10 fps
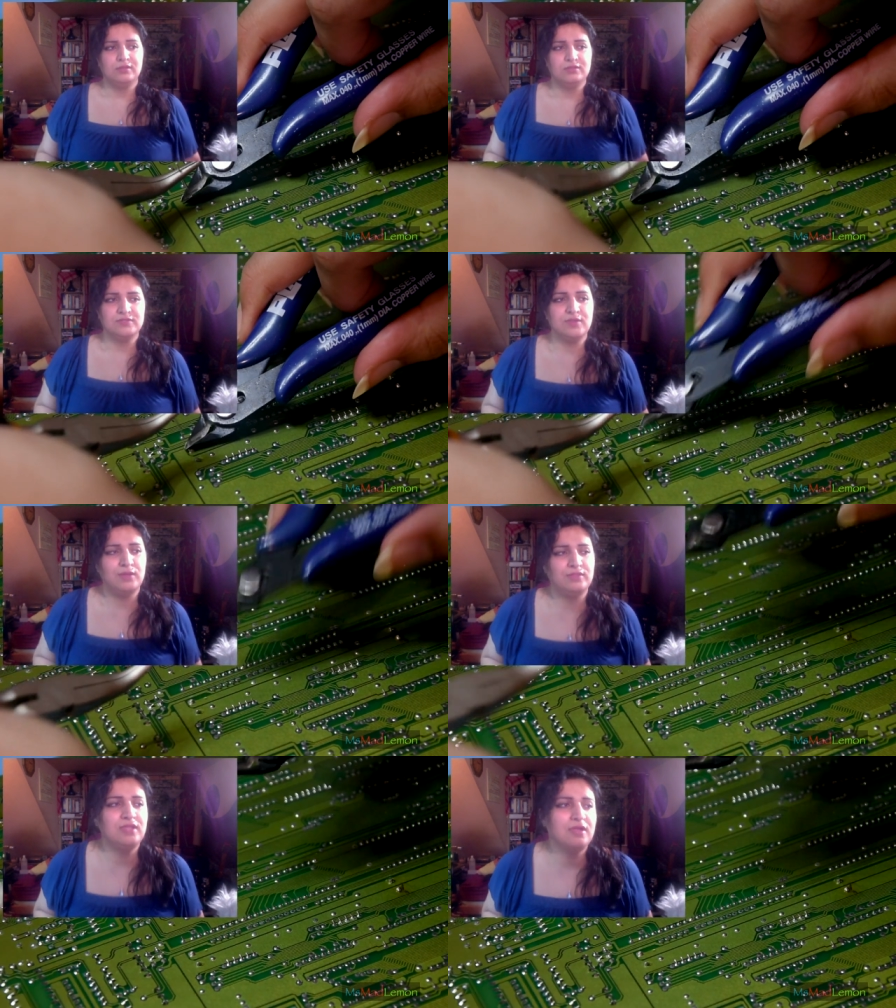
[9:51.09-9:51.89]
So
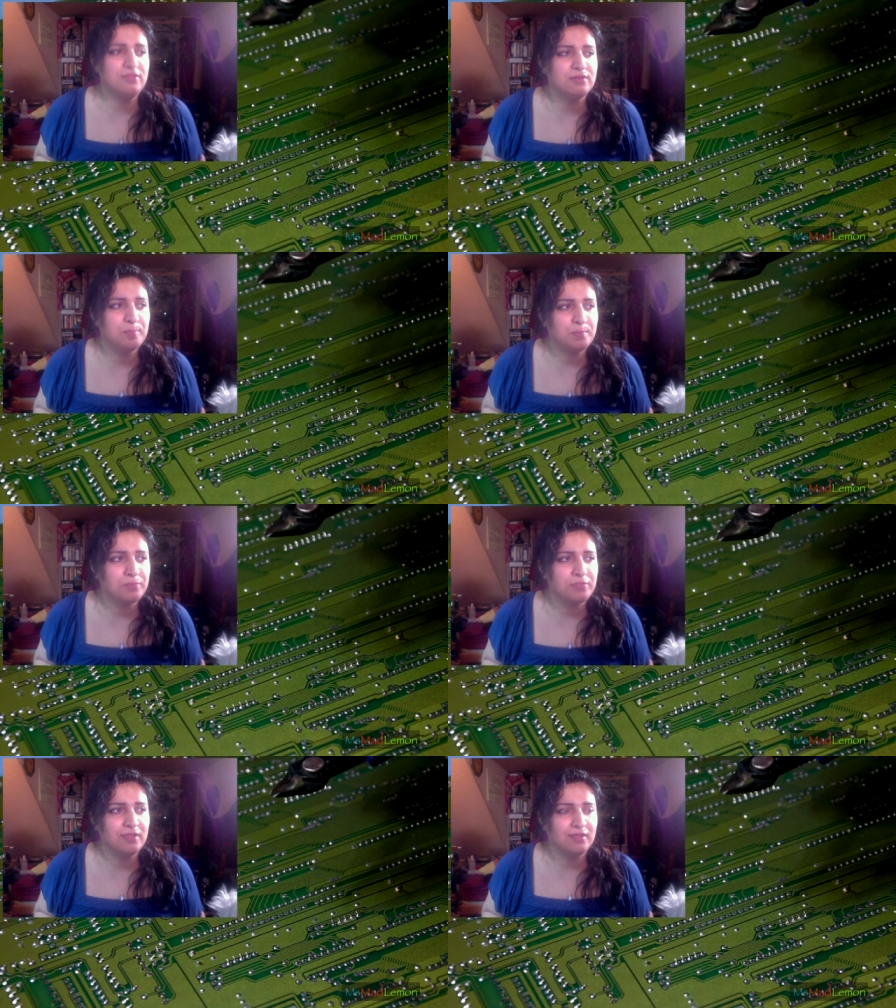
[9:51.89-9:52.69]
the other
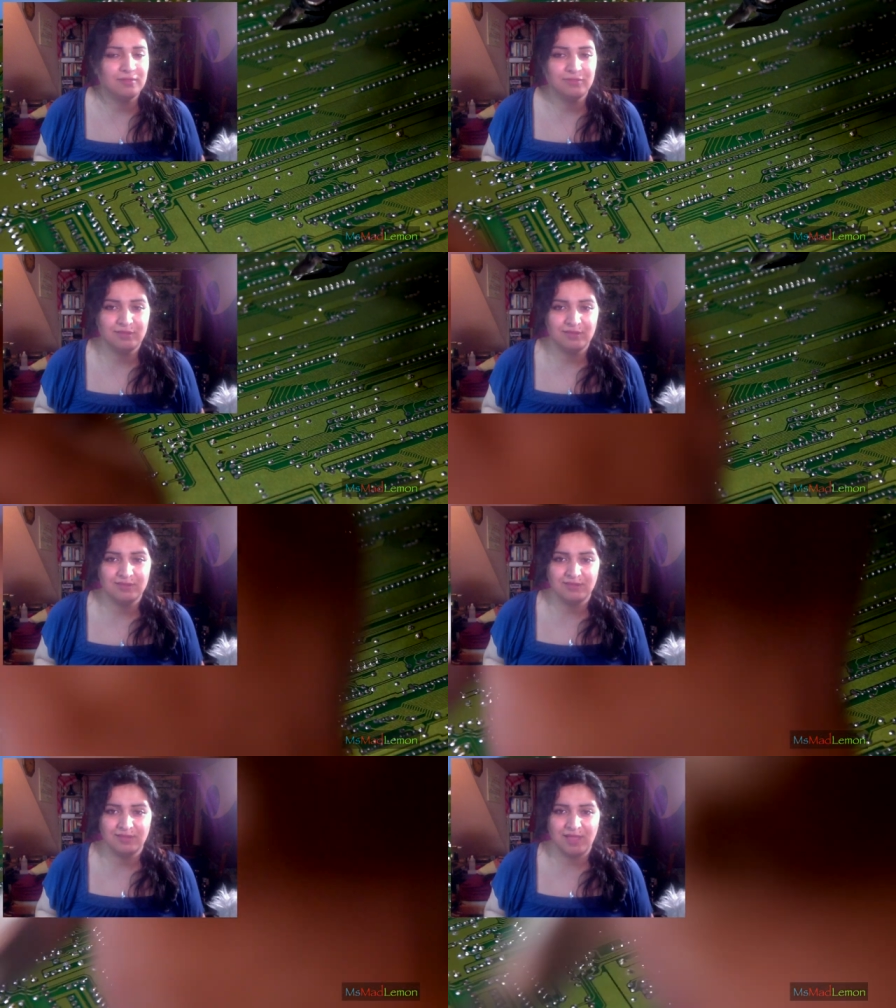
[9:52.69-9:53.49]
thing that
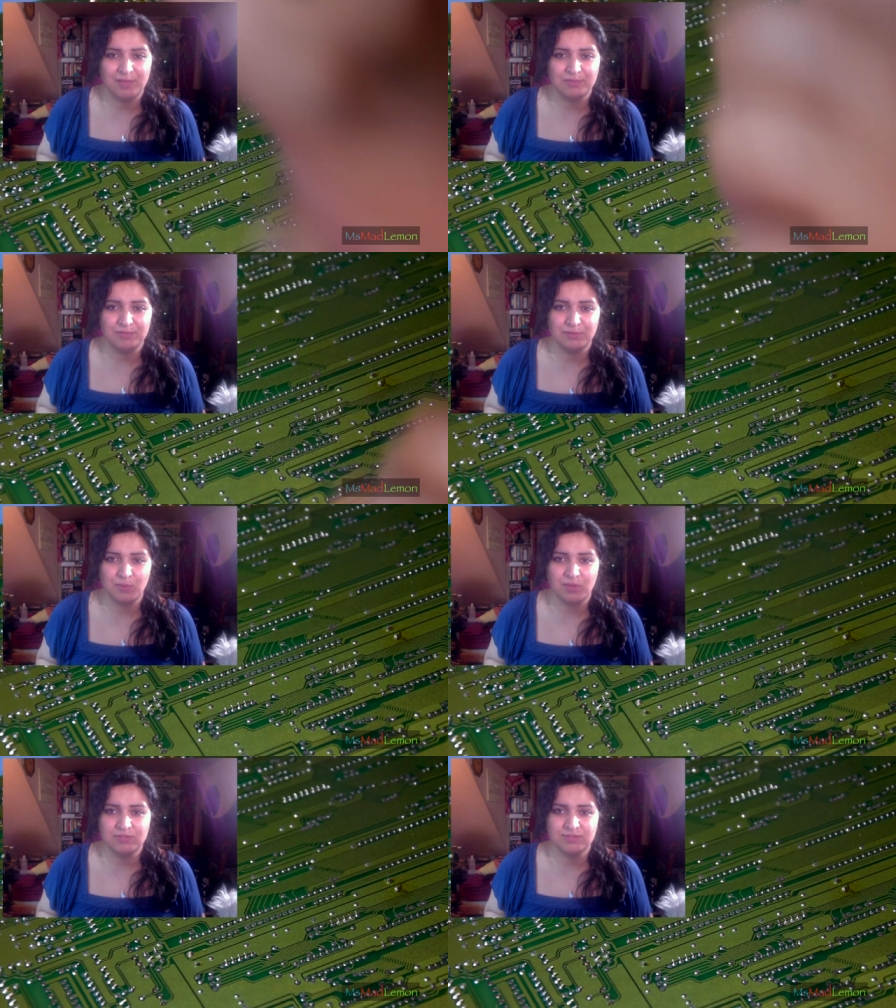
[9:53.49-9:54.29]
happened
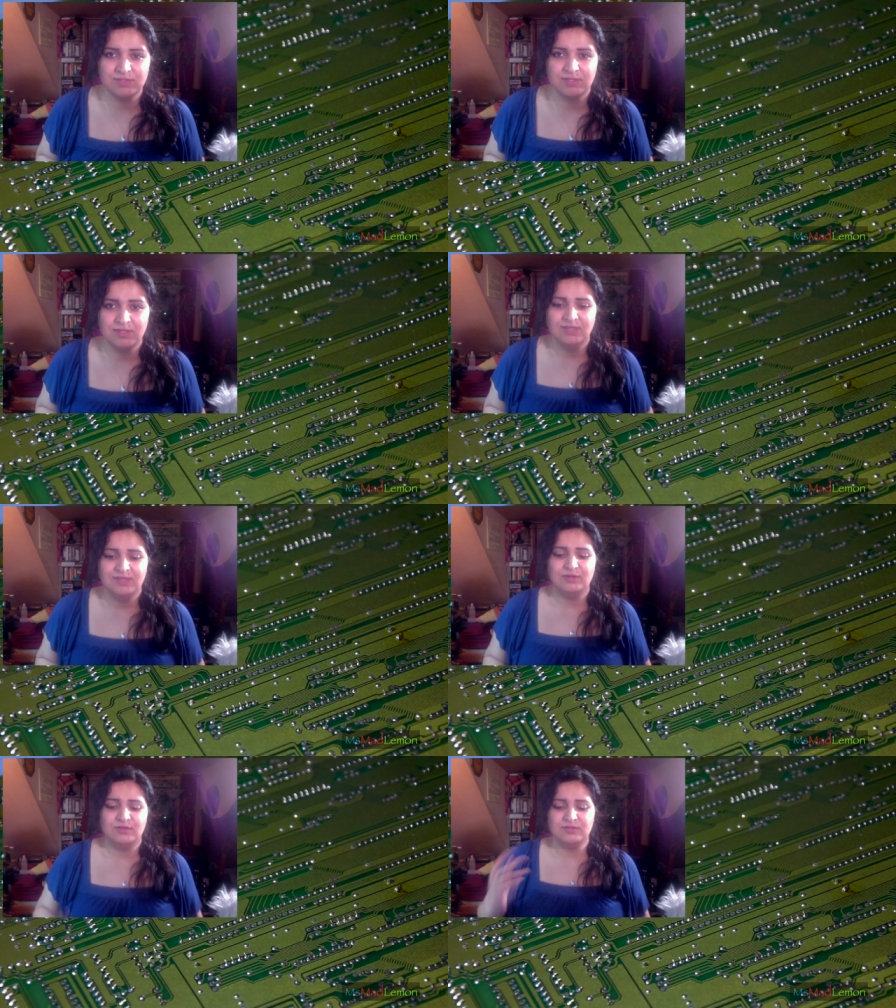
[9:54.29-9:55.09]
was,
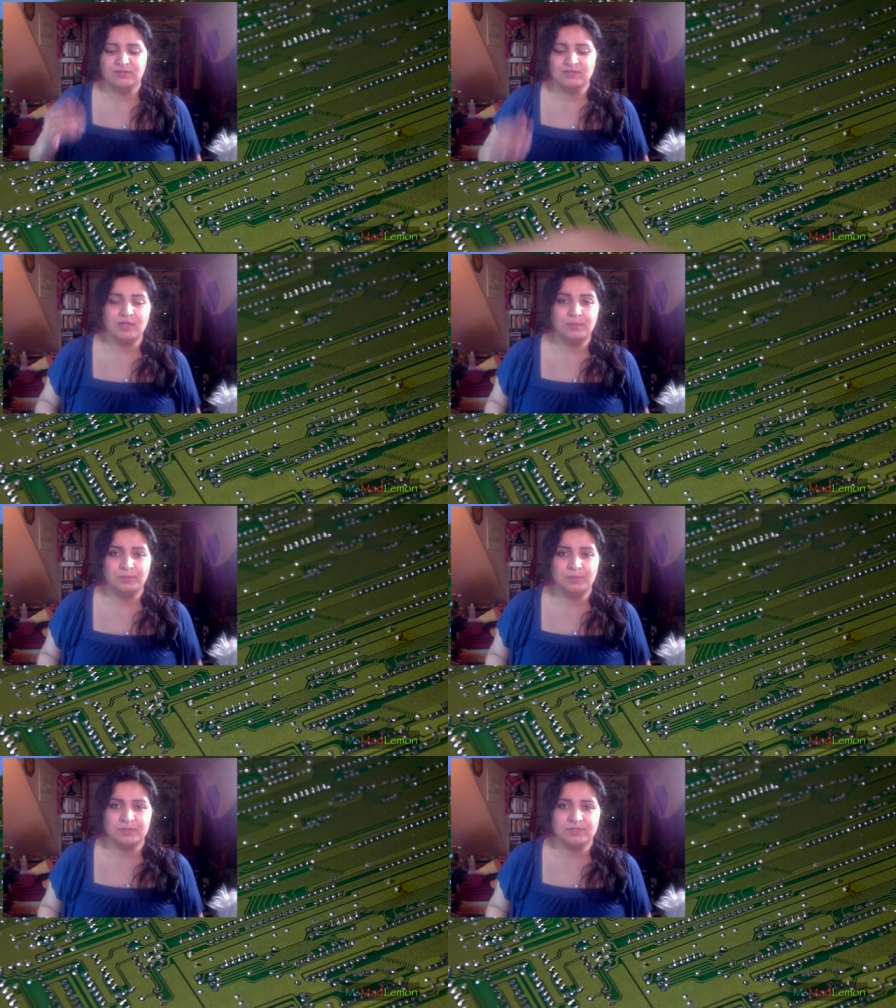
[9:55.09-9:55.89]
you know, there's a couple
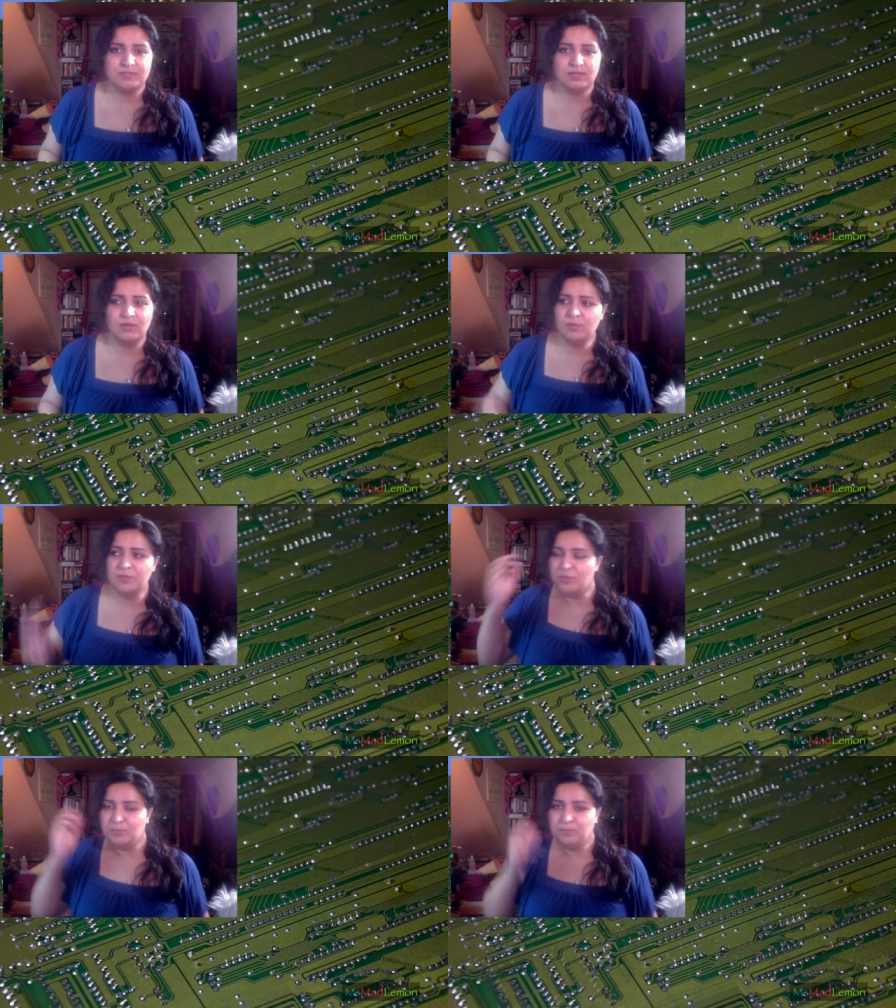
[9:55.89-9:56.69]
of people saying, oh,
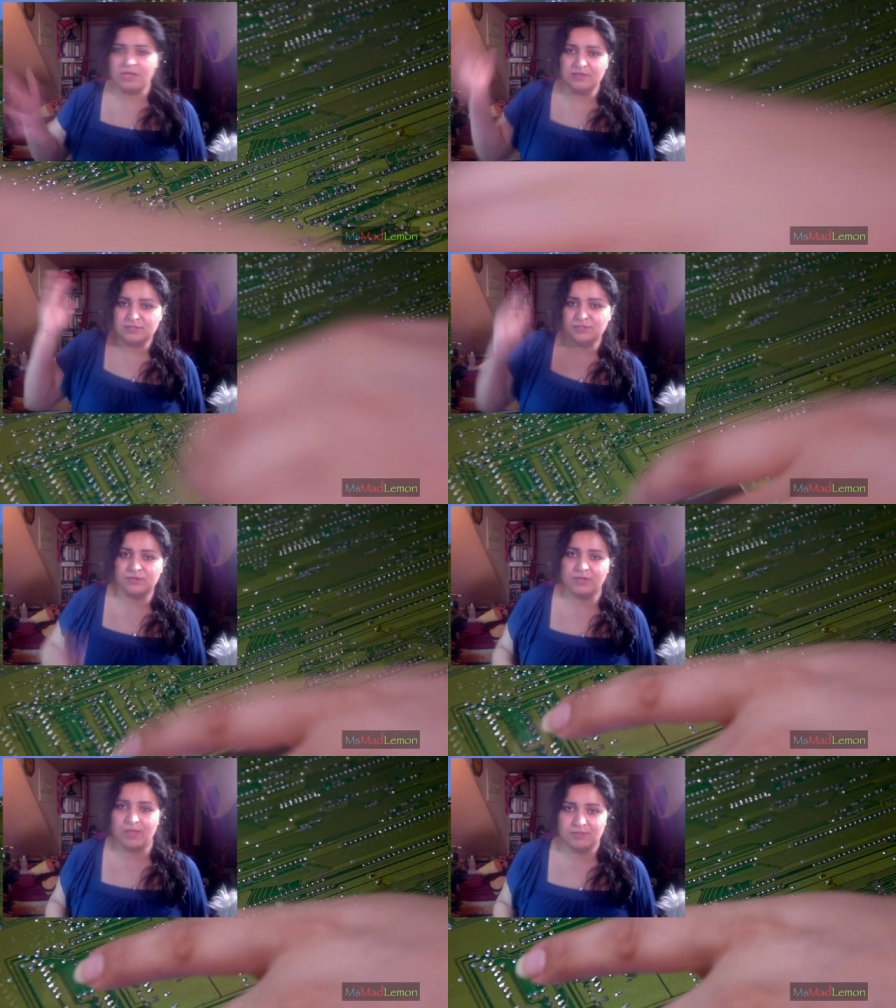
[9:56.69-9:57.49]
but you painted
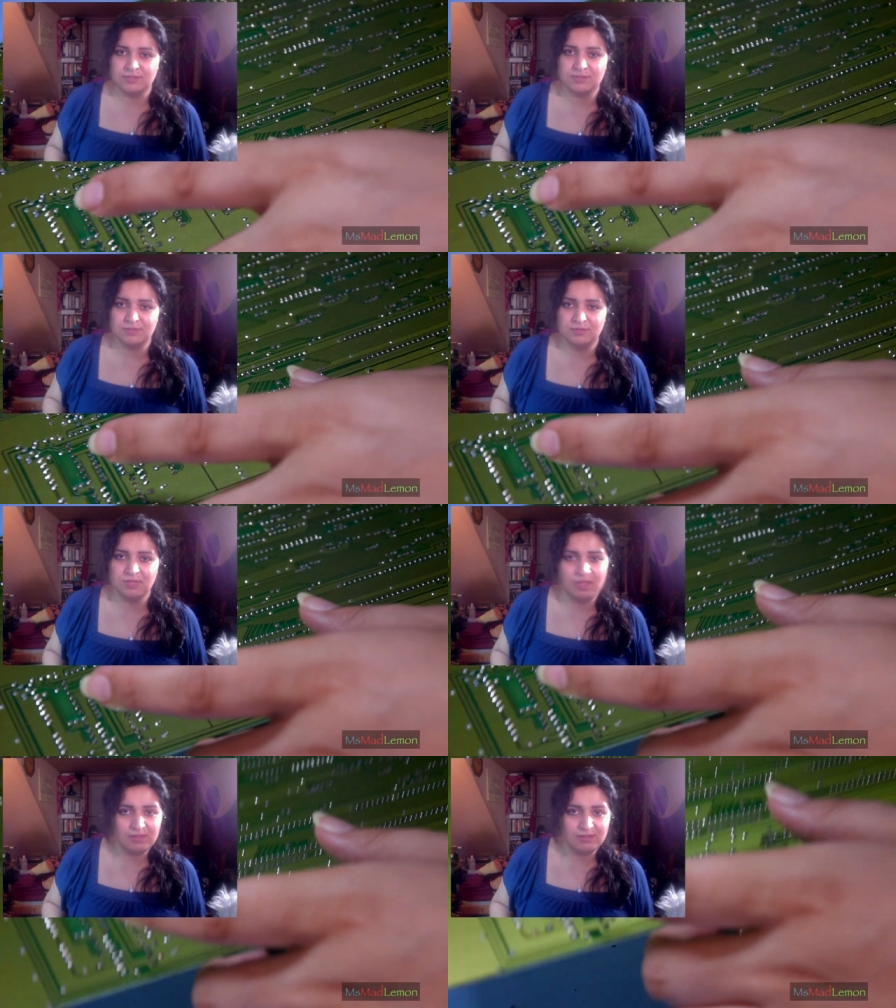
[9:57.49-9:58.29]
your case.
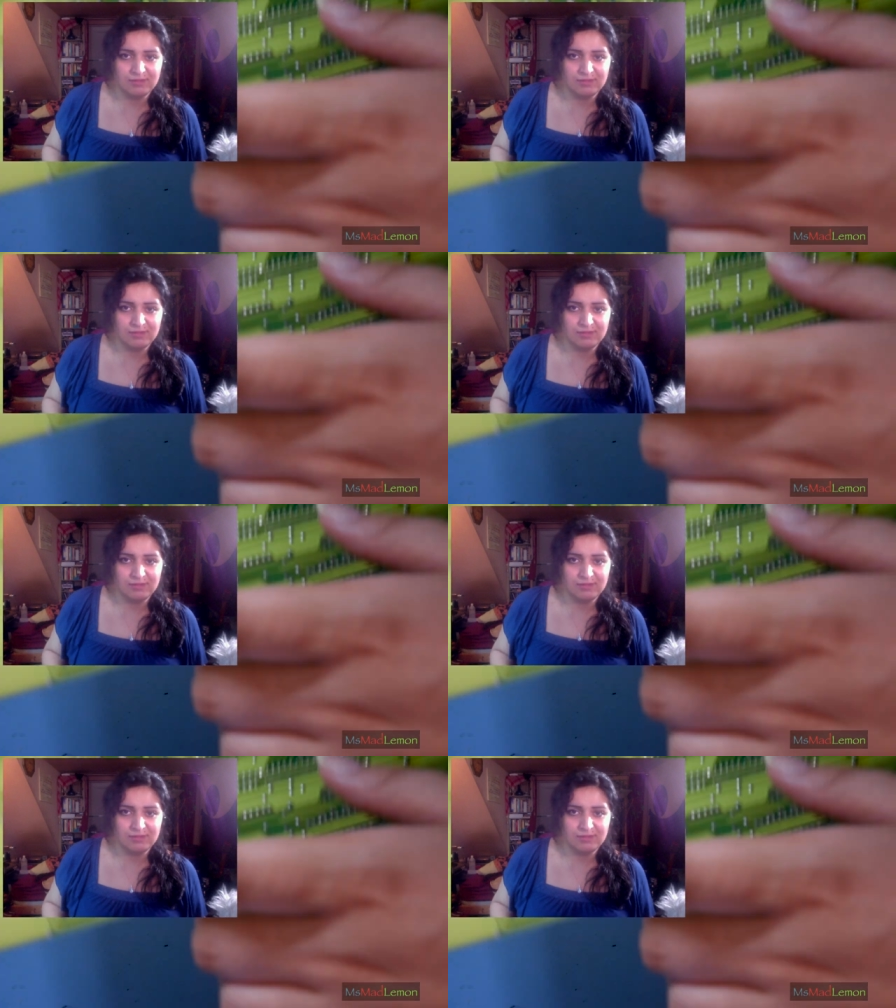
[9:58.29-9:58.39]
Yeah?